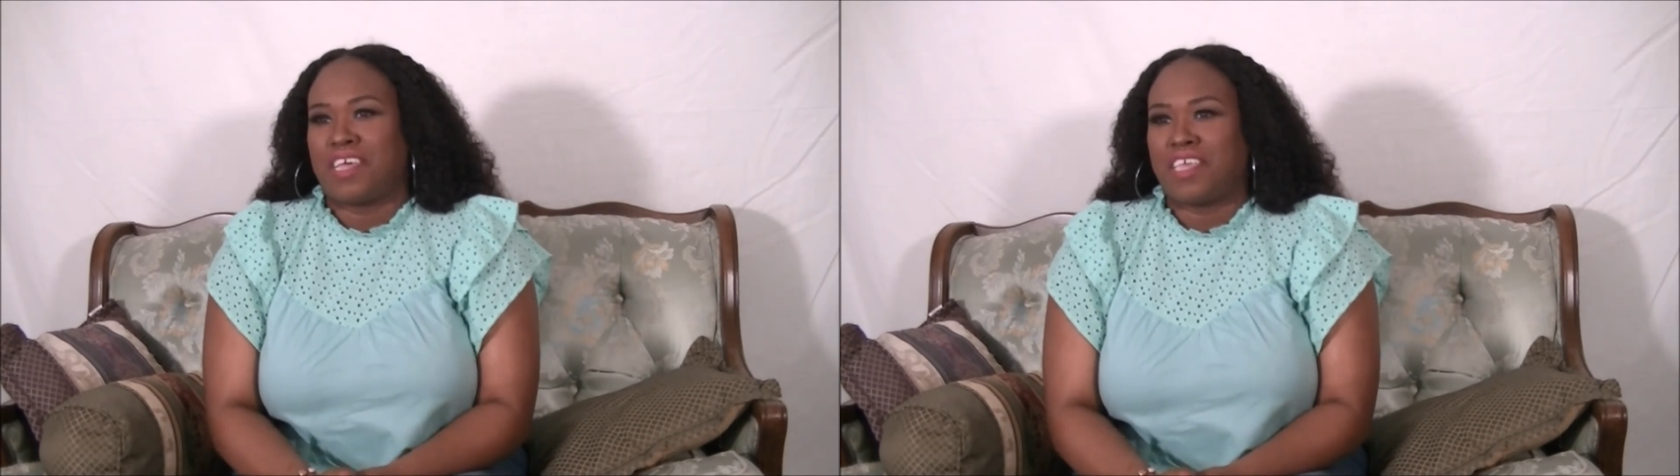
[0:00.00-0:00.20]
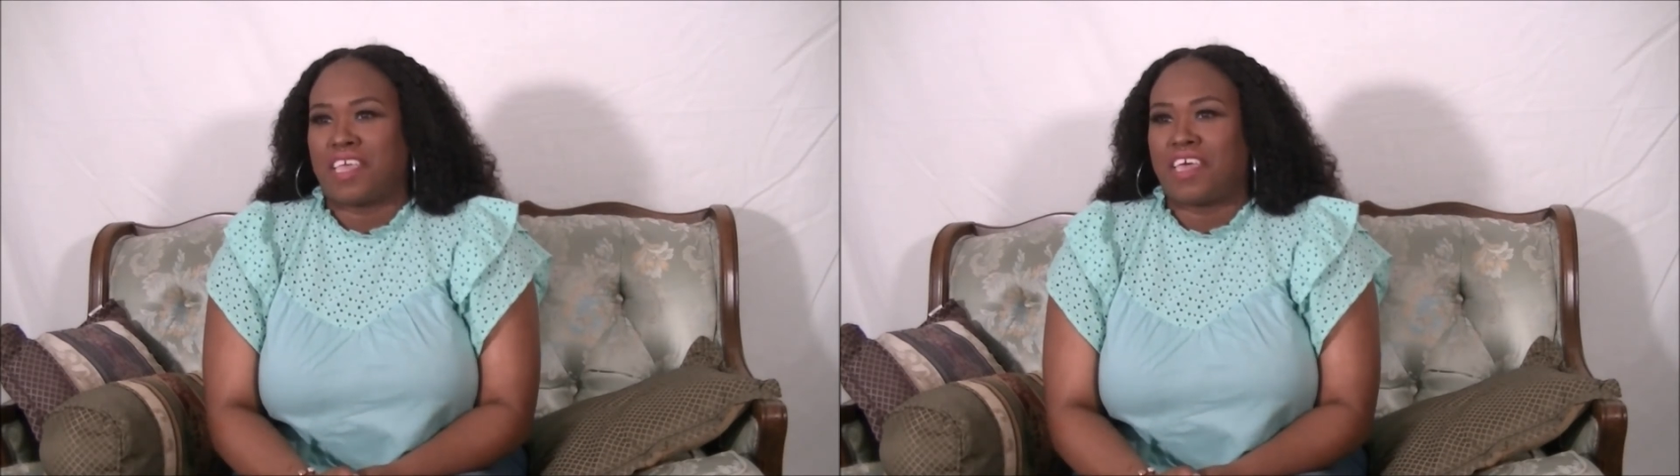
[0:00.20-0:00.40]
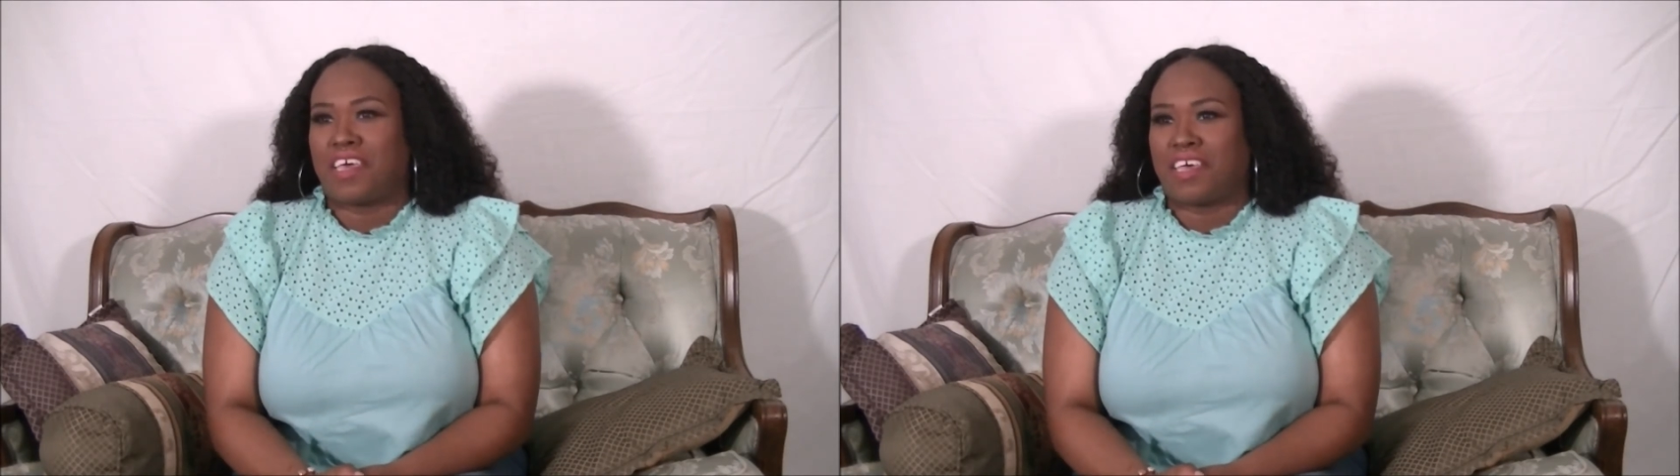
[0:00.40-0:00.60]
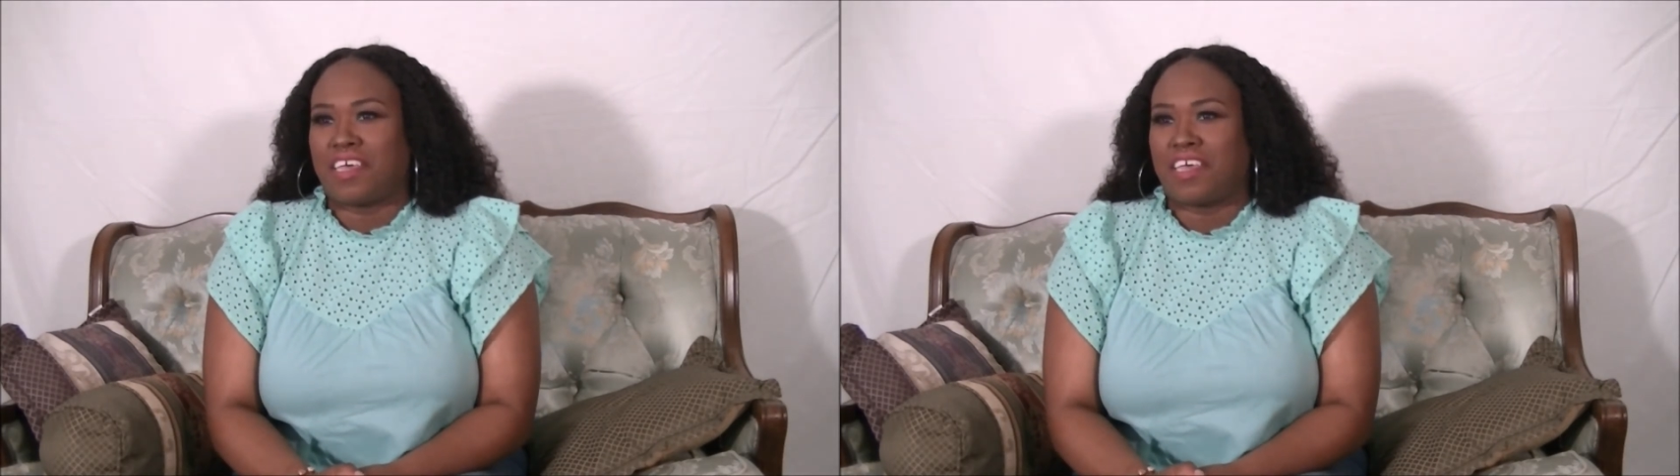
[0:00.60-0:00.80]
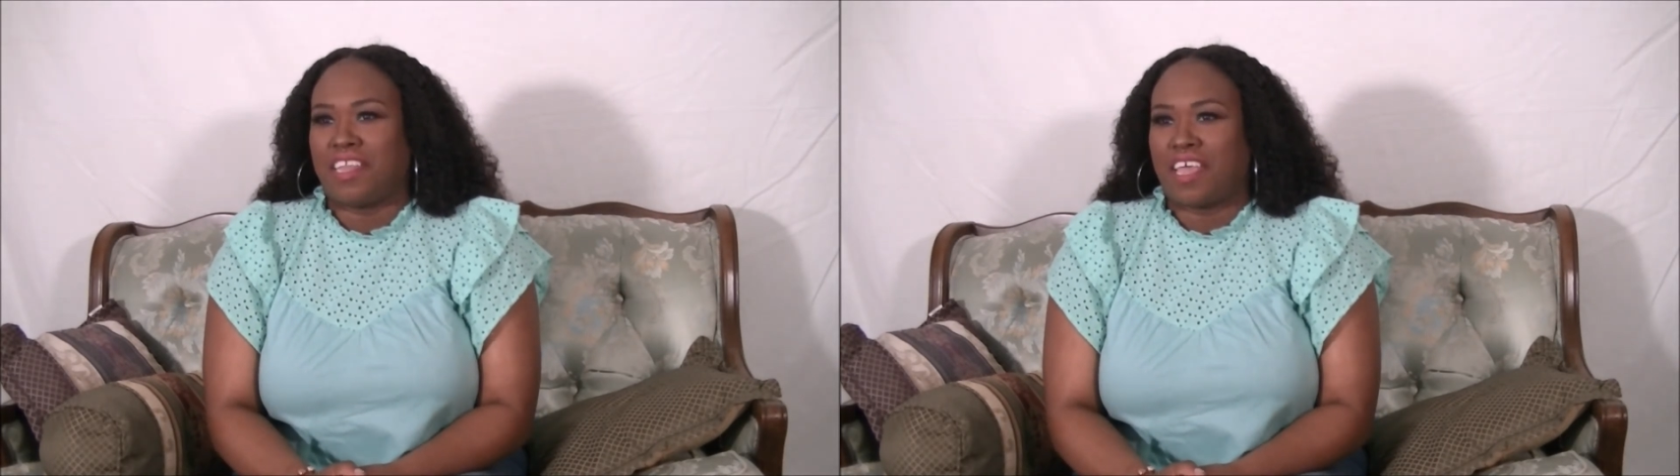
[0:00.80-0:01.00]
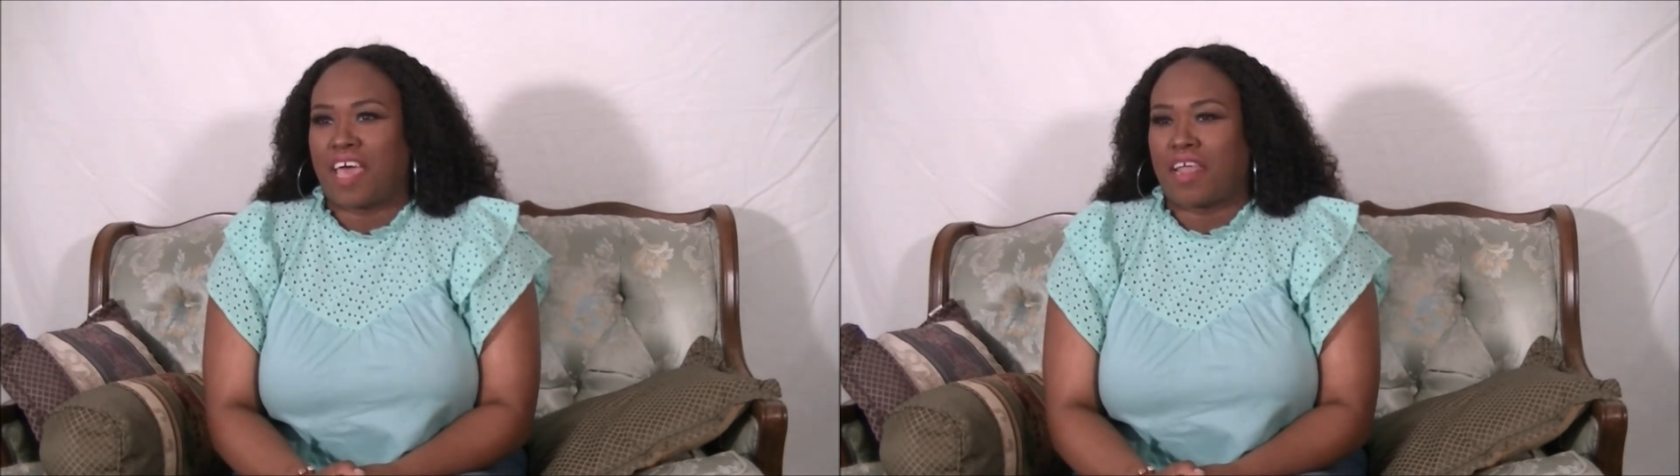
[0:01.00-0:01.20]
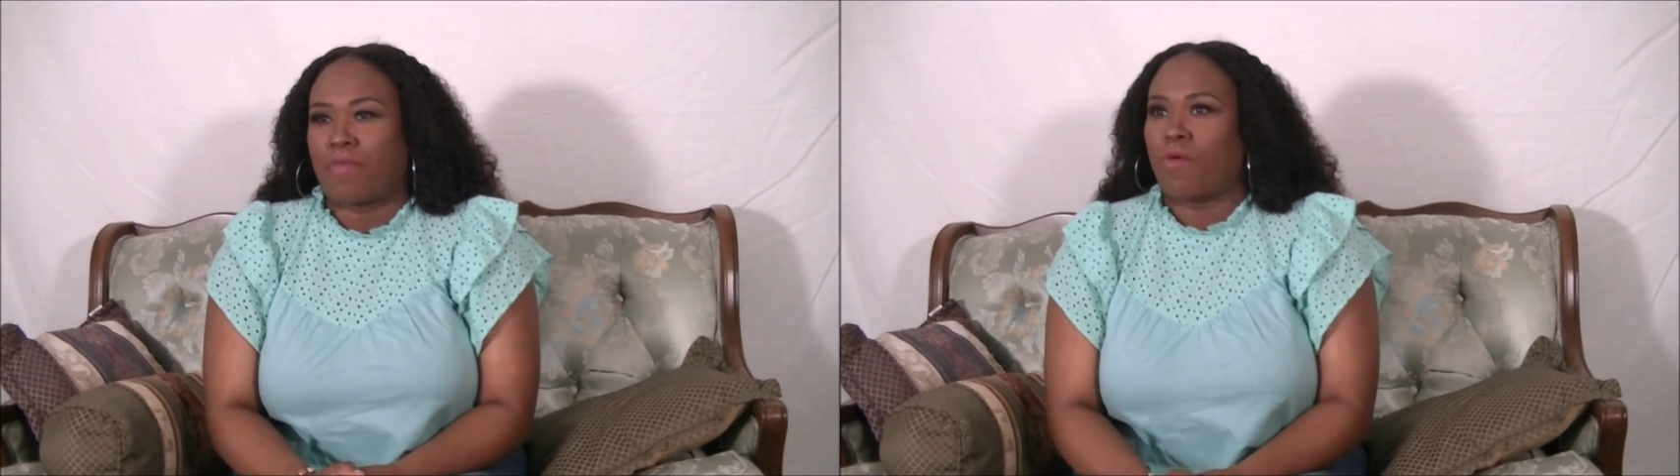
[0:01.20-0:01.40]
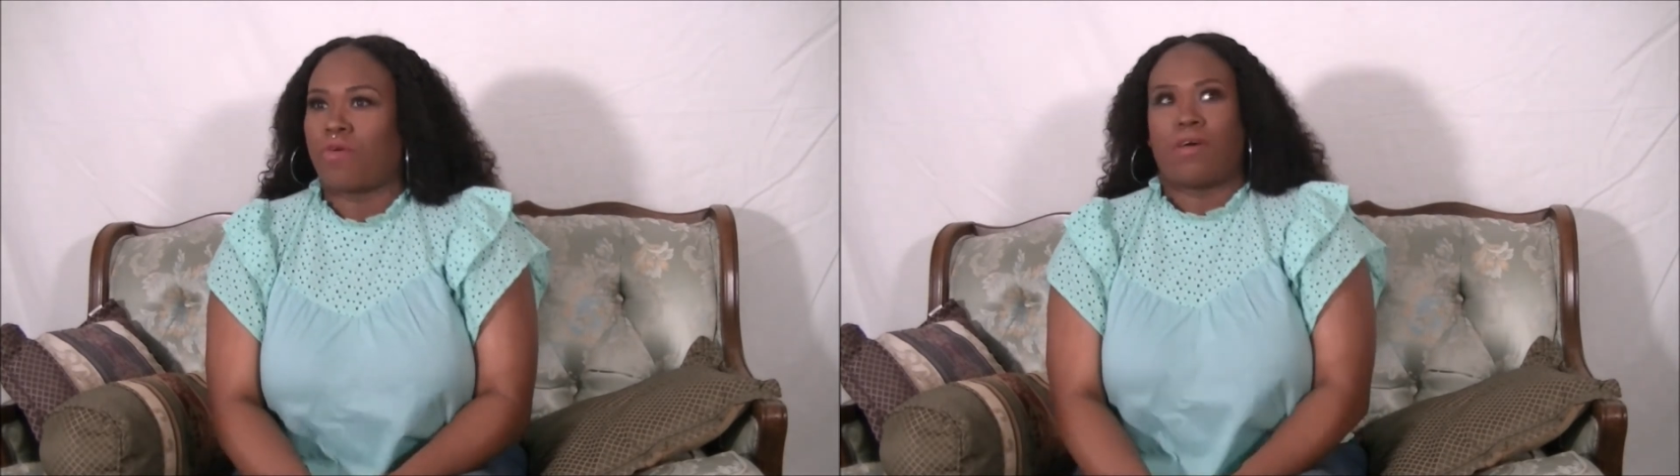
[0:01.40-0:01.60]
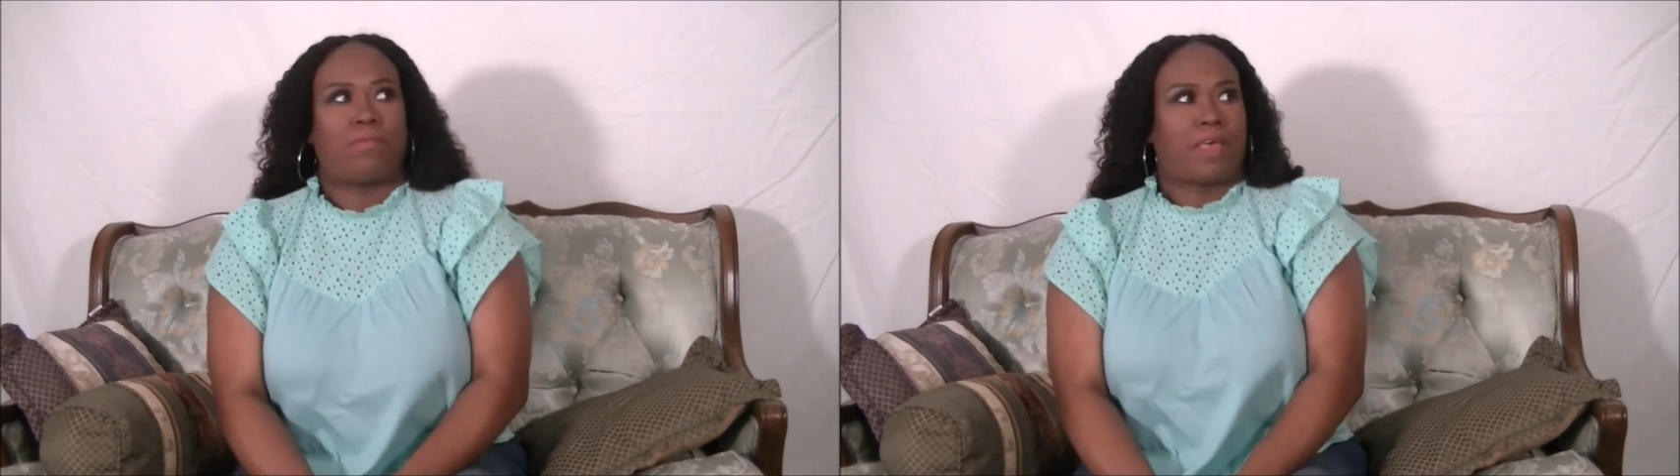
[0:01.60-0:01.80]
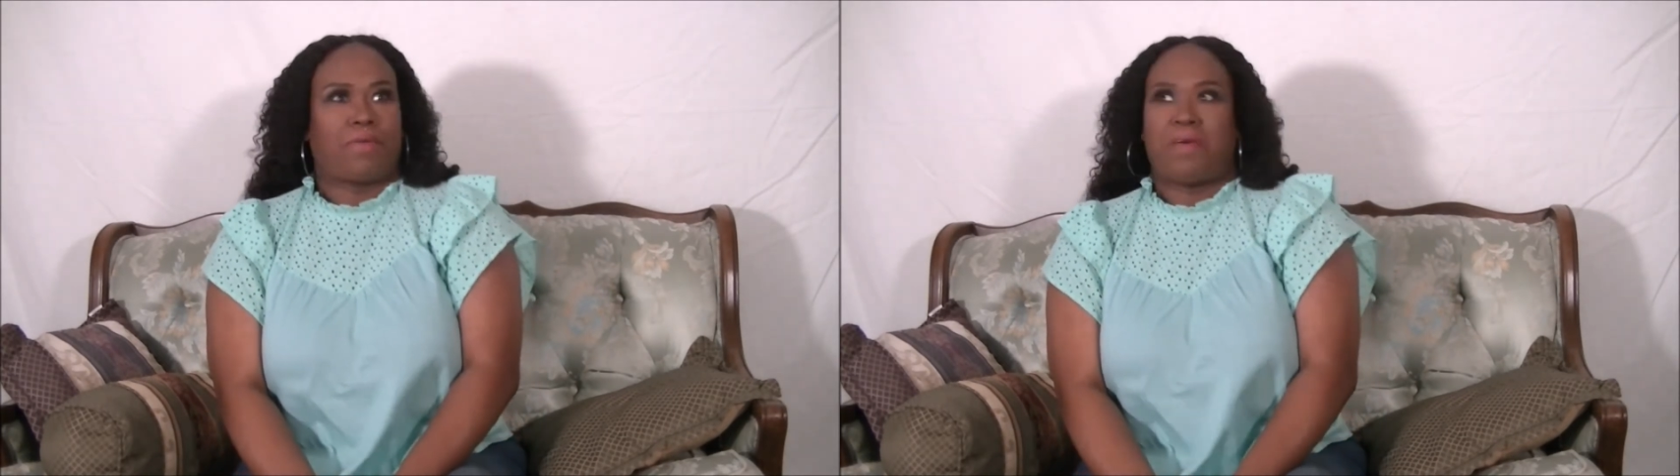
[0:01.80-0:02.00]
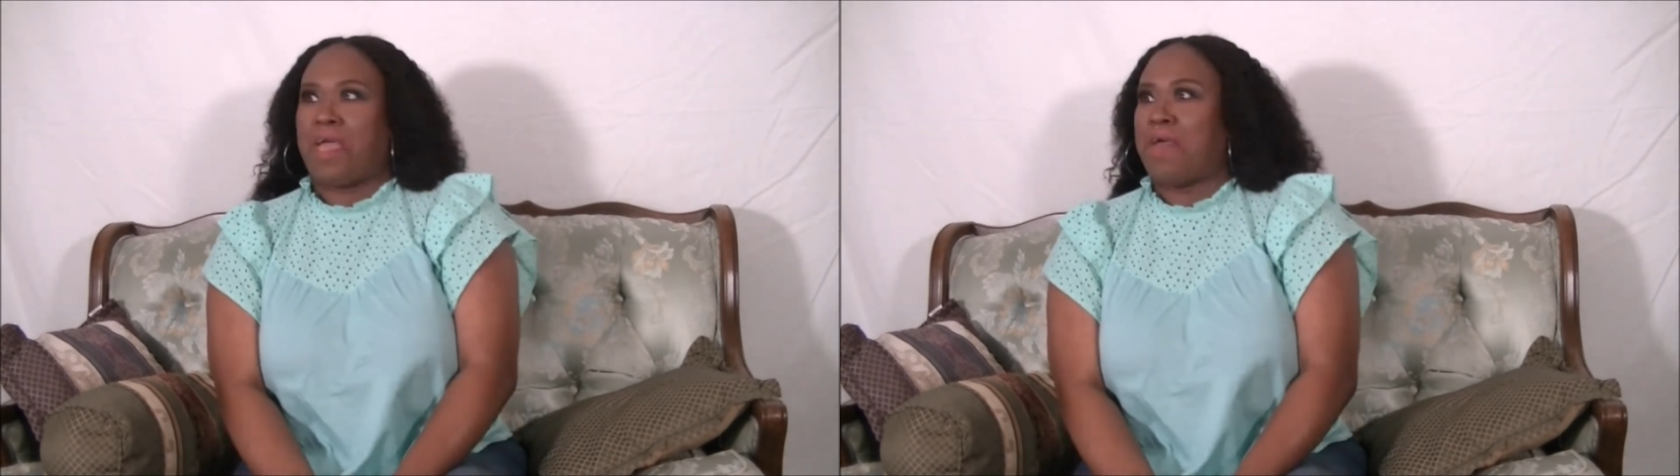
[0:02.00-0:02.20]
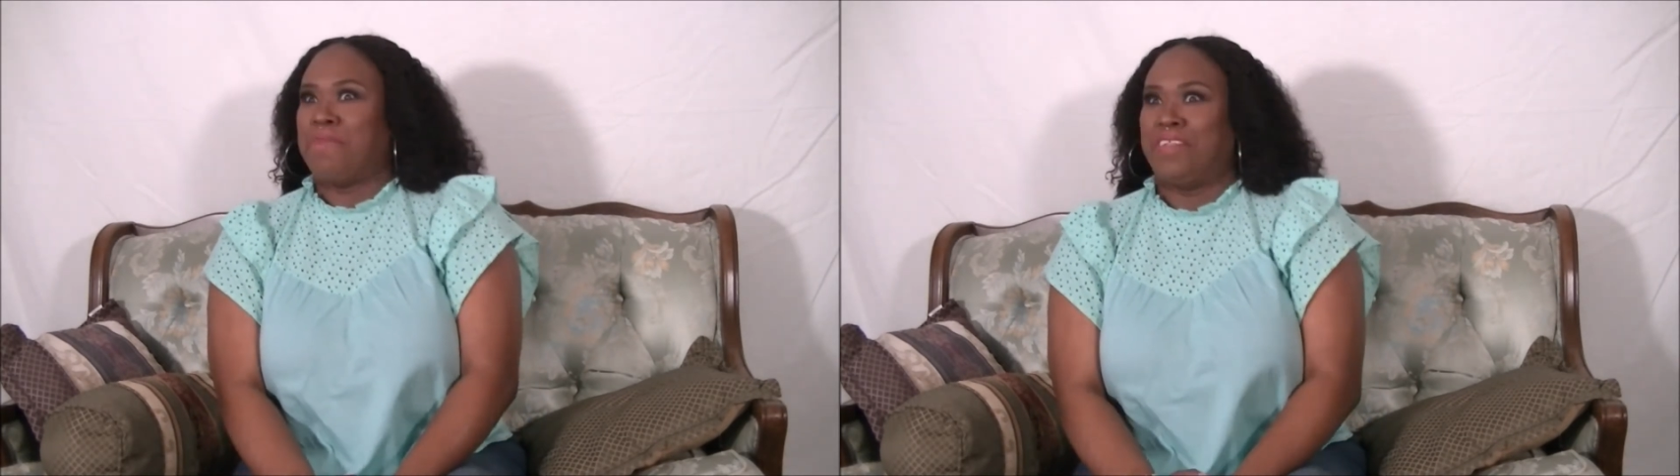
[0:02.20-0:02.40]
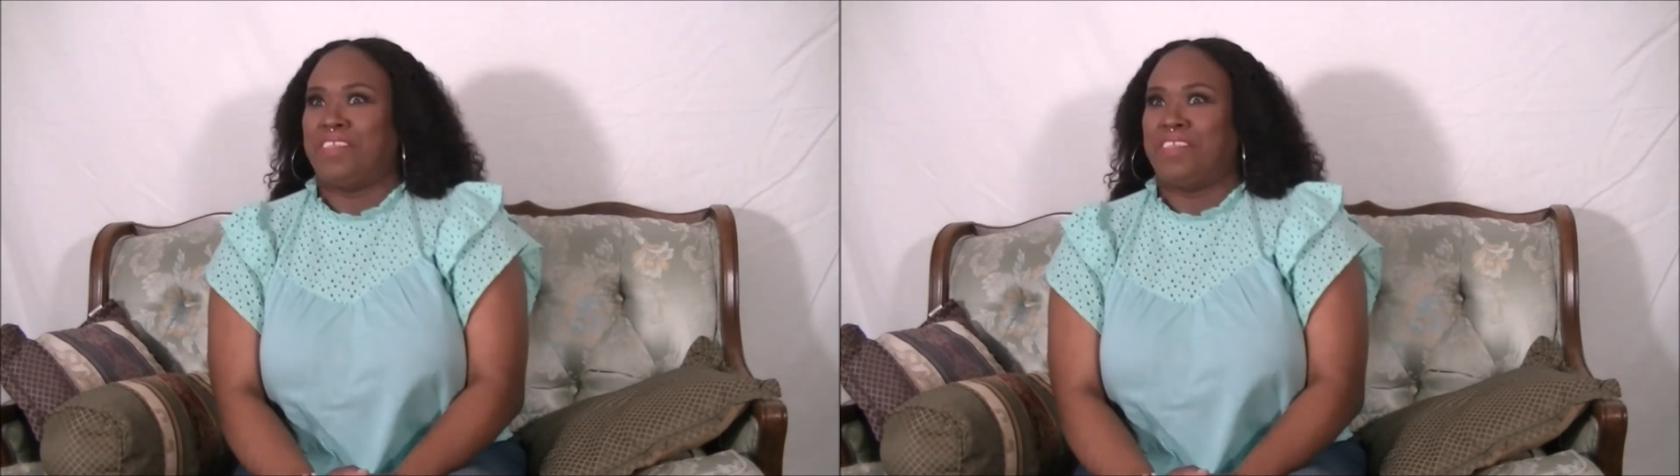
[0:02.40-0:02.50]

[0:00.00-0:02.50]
Yeah. And they kind of like woke up like, what happened?